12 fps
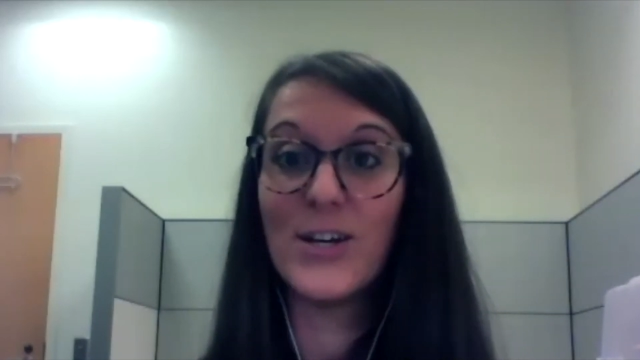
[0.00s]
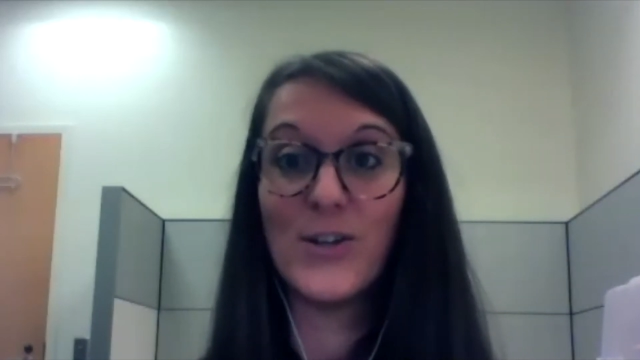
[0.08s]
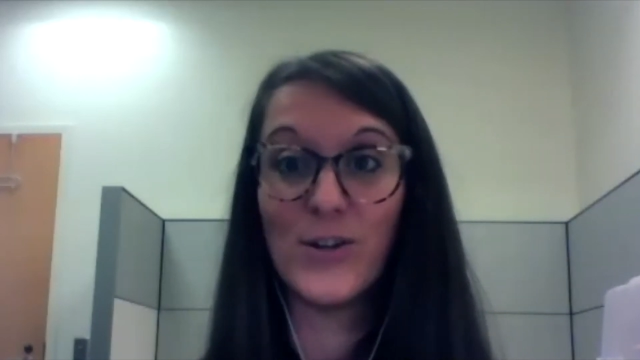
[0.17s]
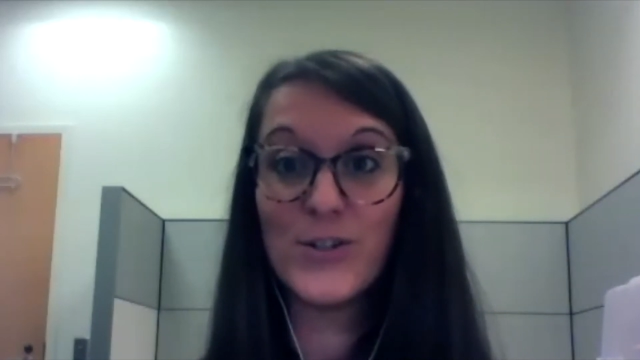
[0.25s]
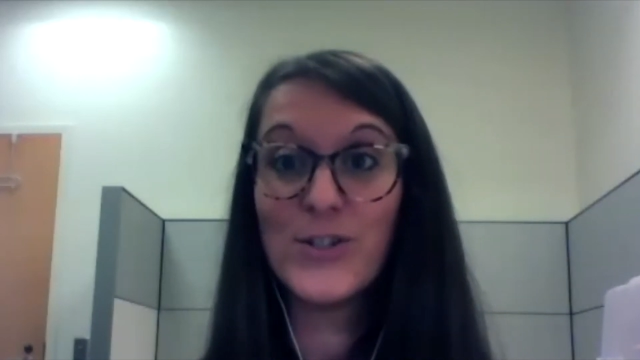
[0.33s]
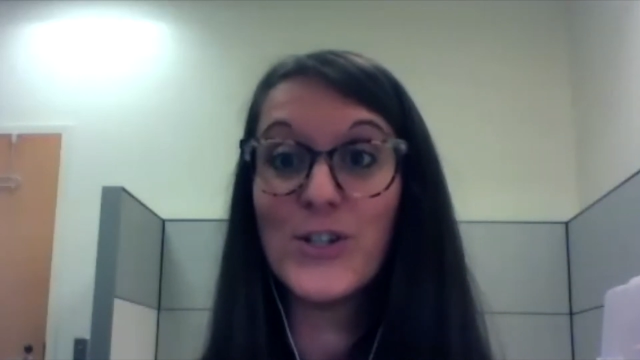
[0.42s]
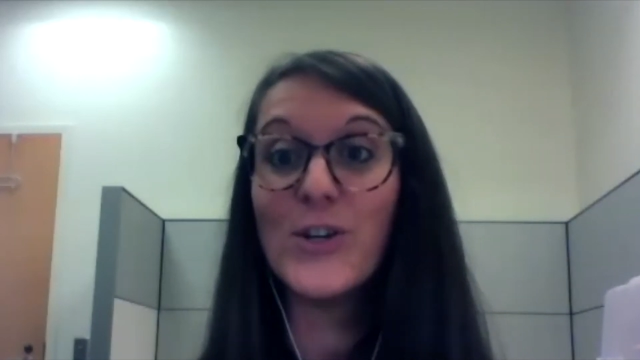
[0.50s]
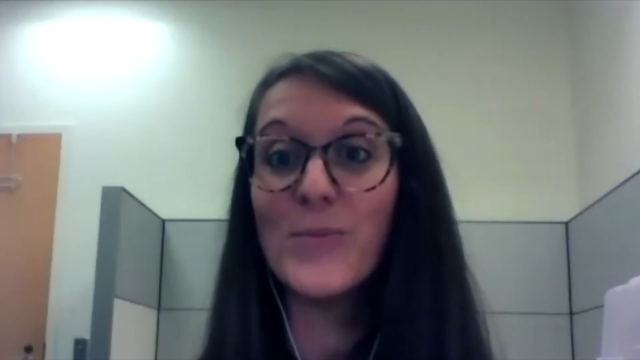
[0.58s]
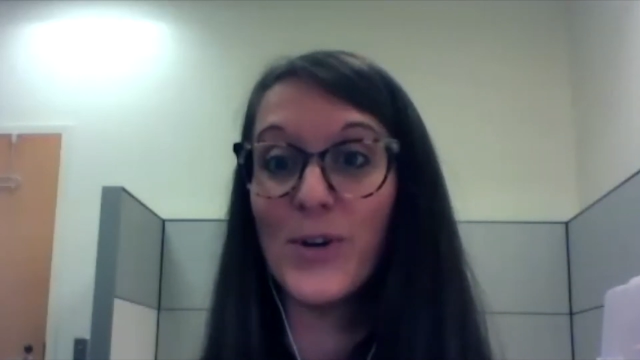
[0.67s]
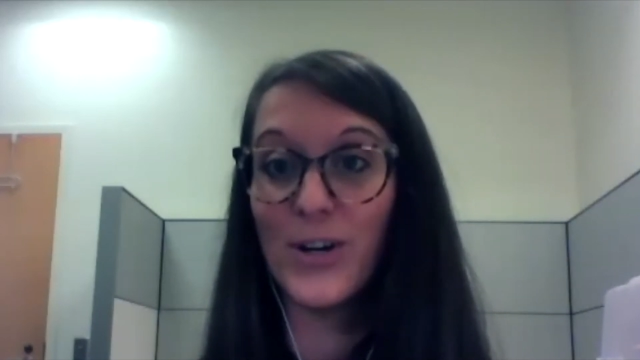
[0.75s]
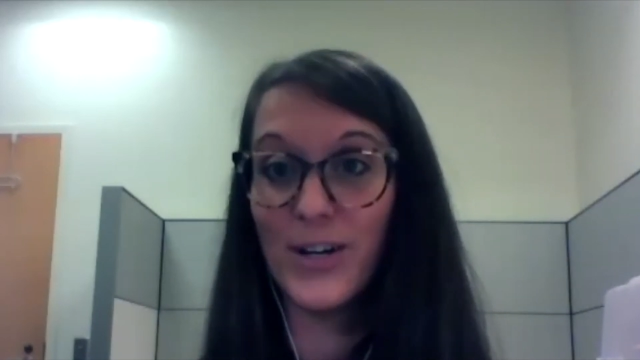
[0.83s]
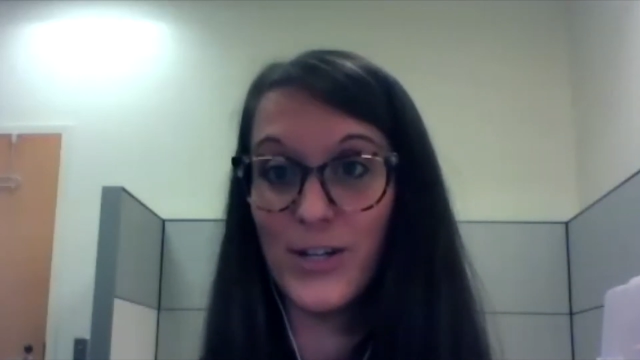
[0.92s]
your
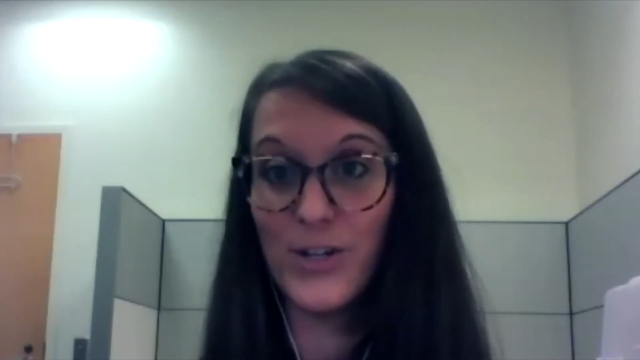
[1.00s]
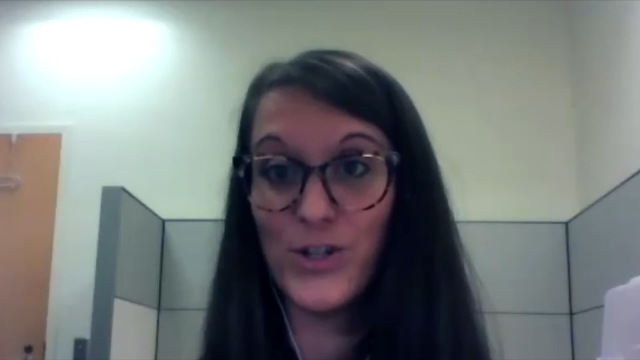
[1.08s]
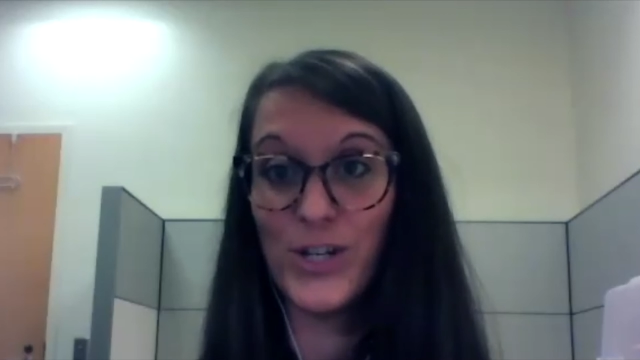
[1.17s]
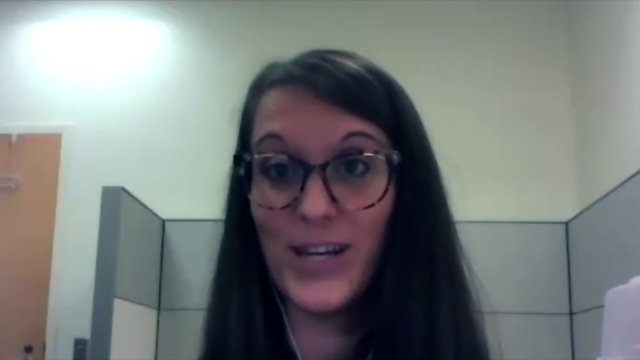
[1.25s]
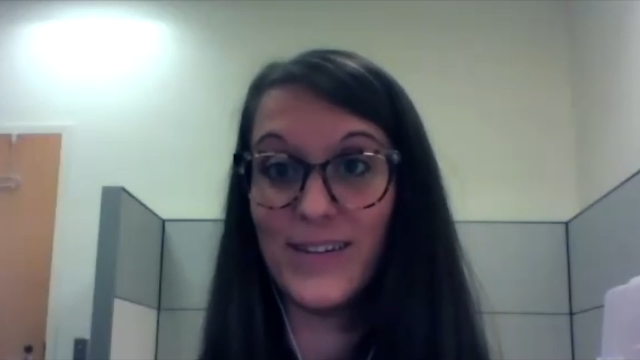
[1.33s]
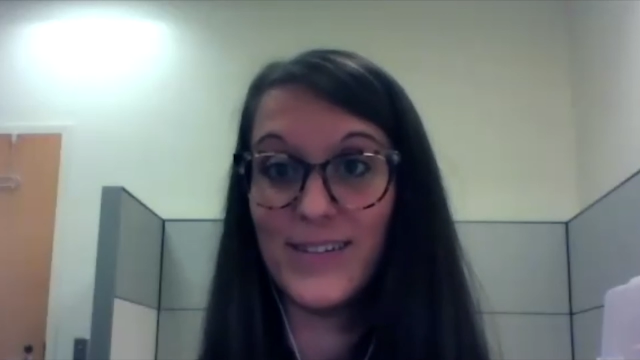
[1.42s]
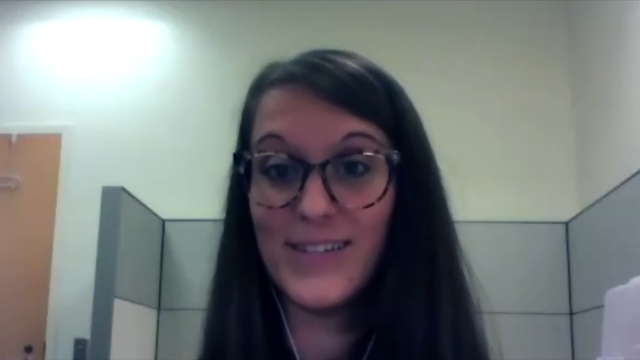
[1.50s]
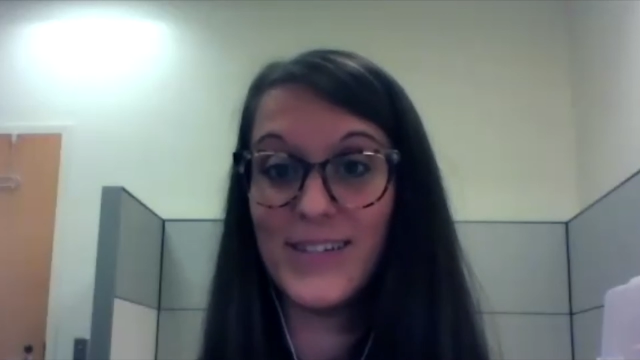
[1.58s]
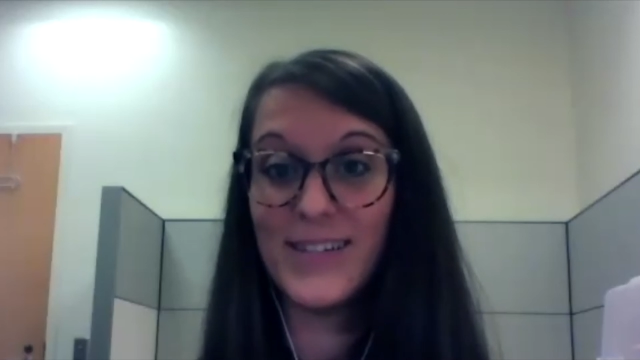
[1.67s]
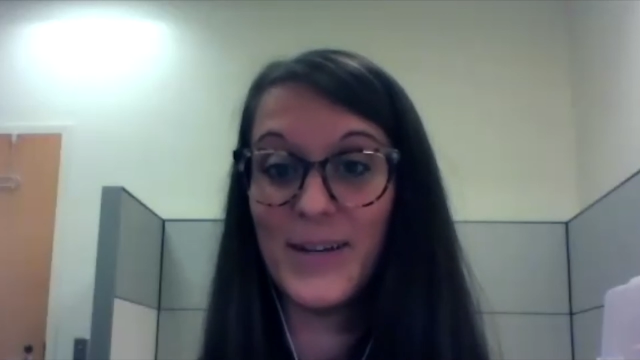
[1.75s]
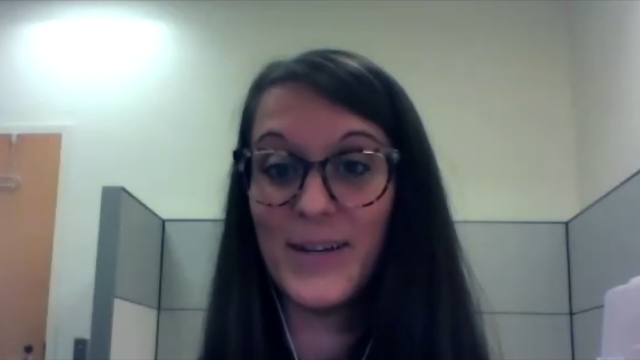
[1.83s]
tumor genes.